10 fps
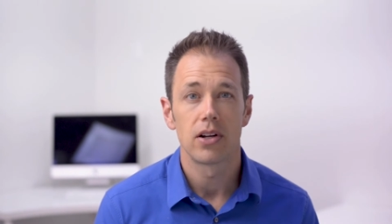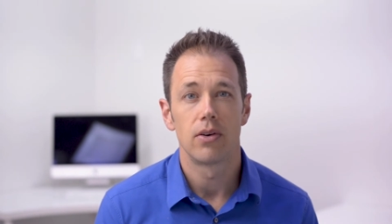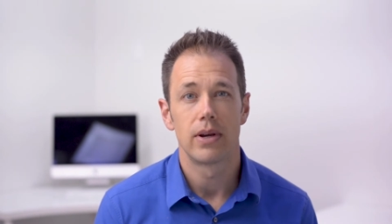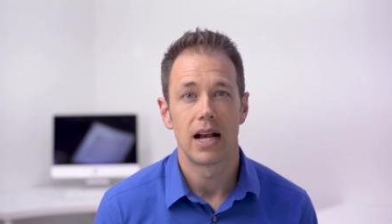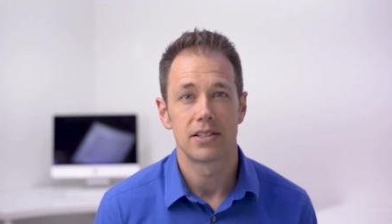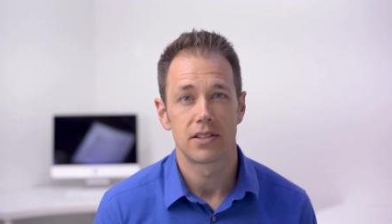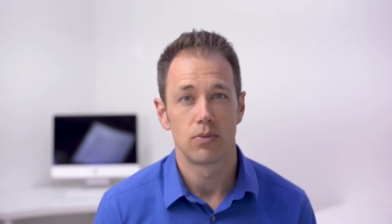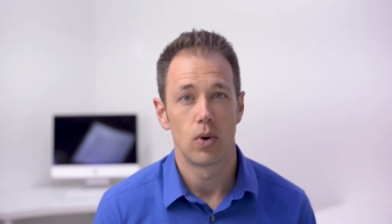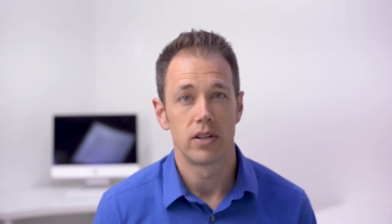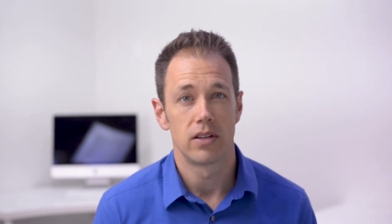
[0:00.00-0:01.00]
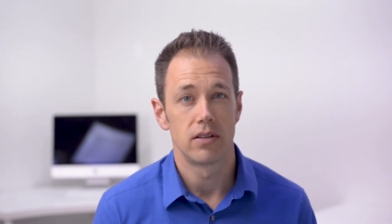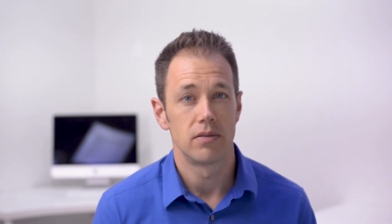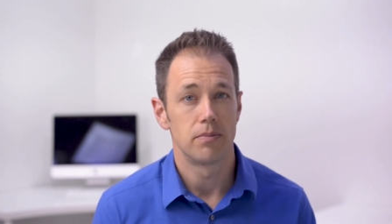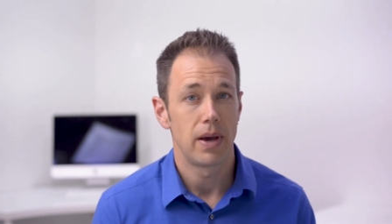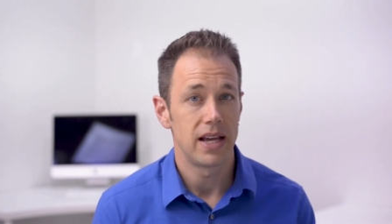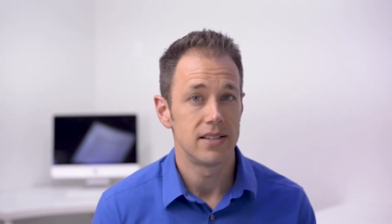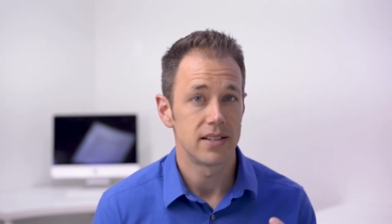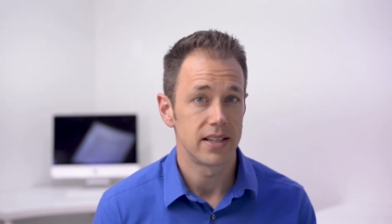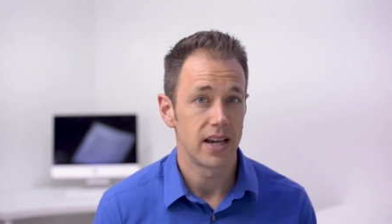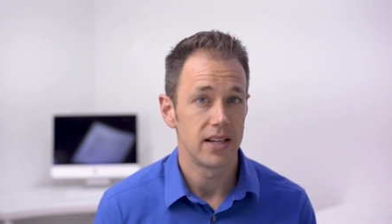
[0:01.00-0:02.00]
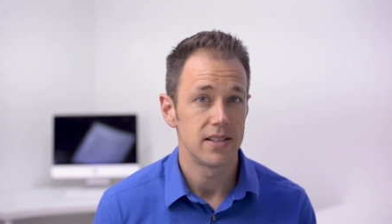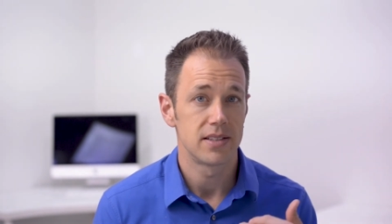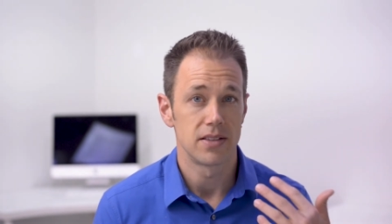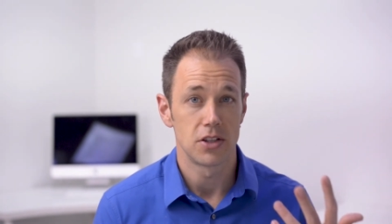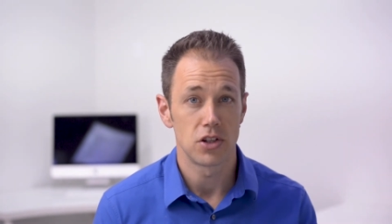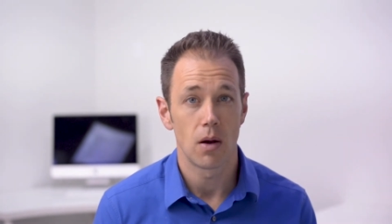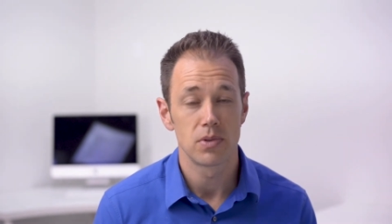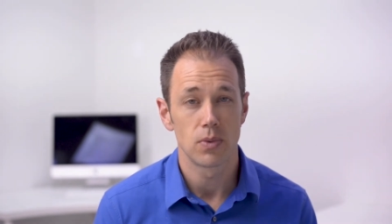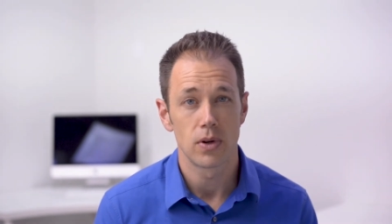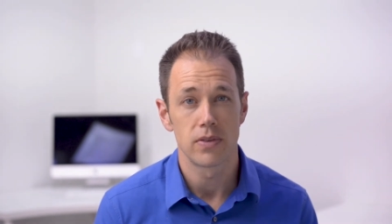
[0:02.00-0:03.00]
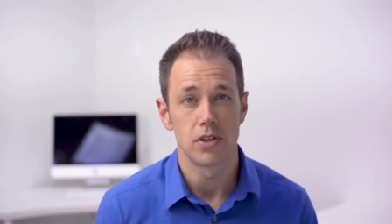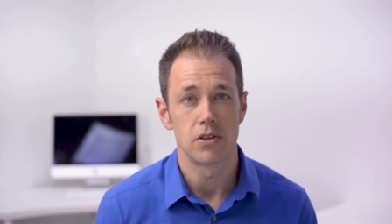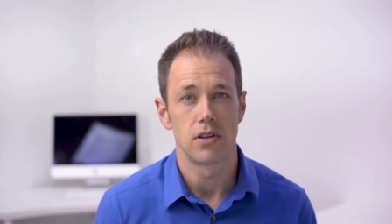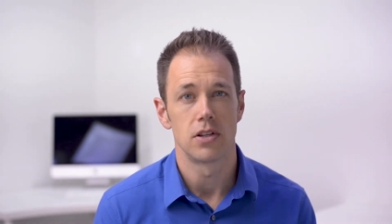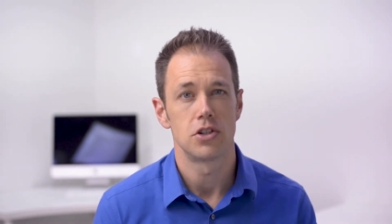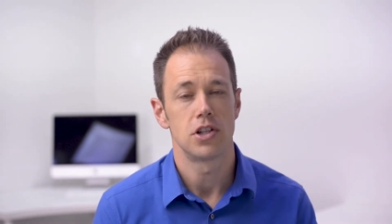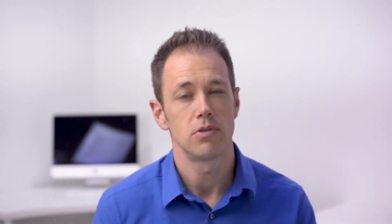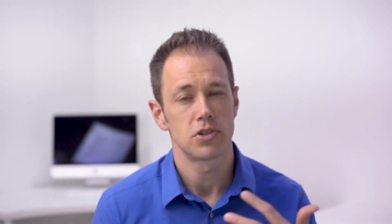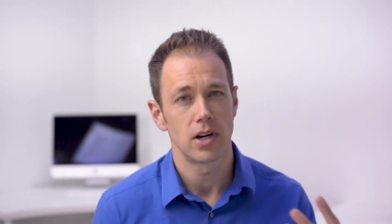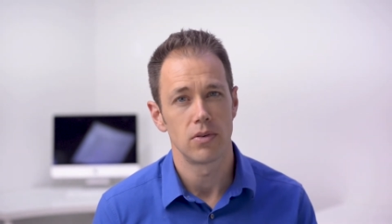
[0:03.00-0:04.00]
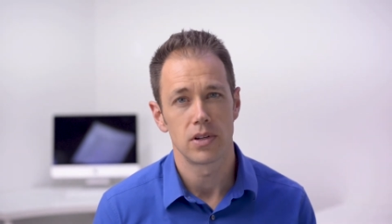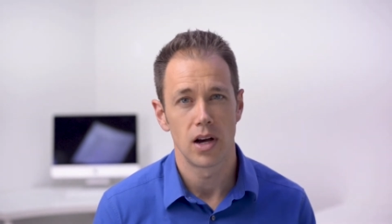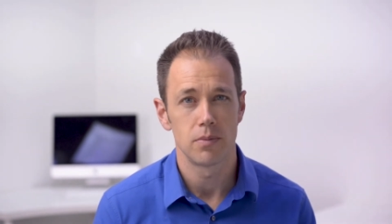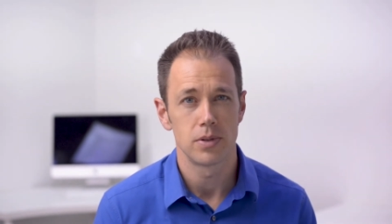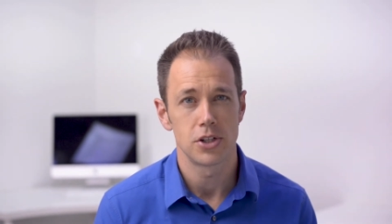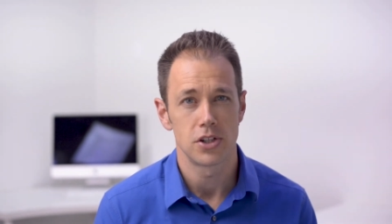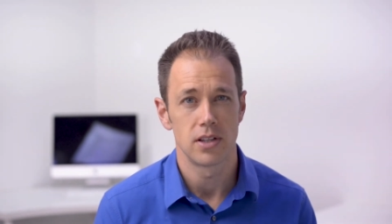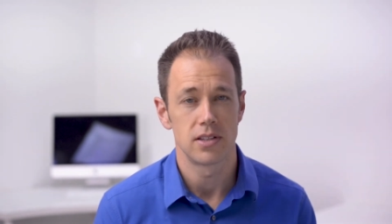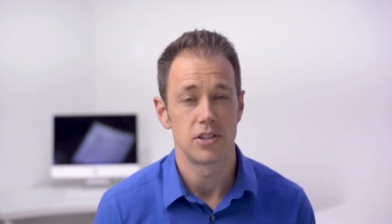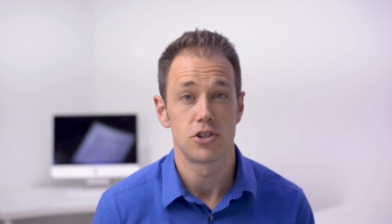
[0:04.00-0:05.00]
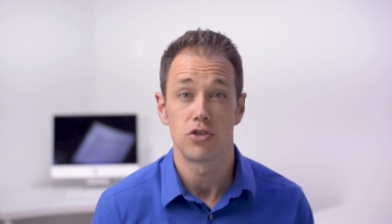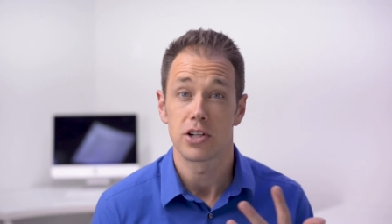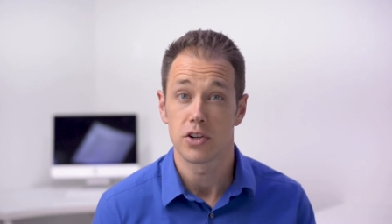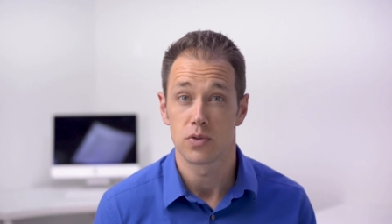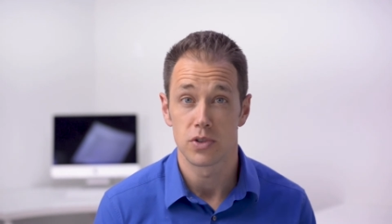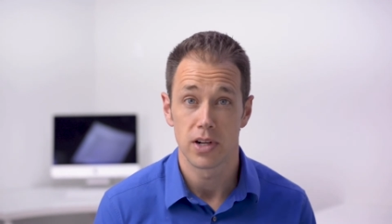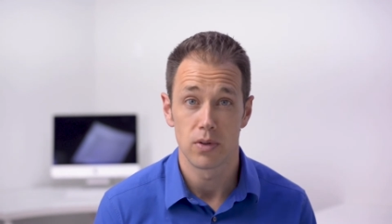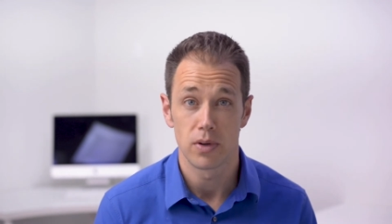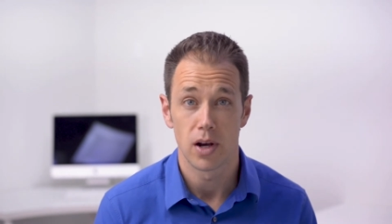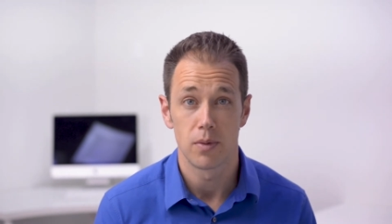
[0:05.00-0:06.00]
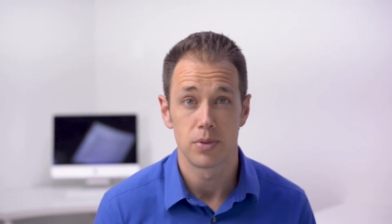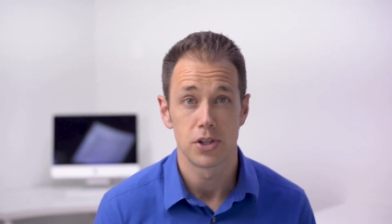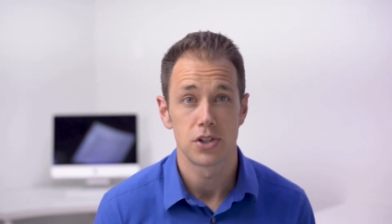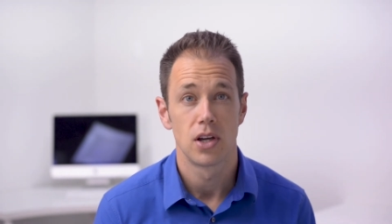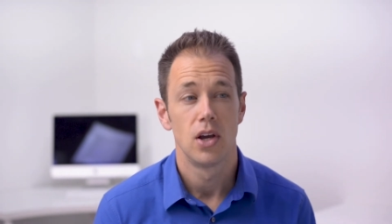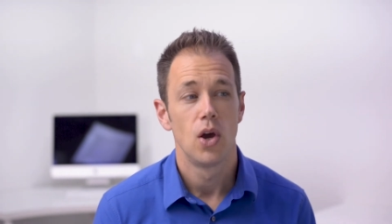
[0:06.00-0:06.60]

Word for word: and we asked what the pains and gains and the jobs were that she was trying to accomplish and that the instructors were trying to accomplish.